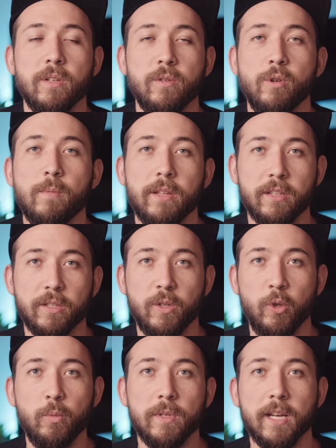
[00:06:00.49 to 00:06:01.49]
really cool about the
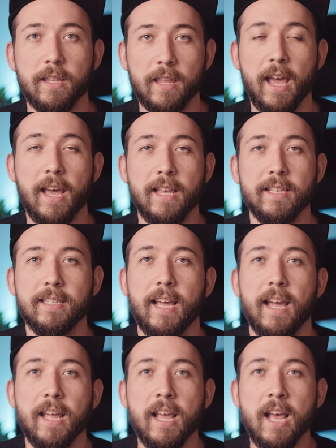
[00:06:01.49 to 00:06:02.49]
tubes like that is
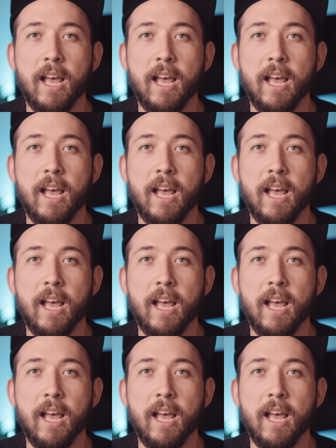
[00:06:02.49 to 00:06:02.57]
that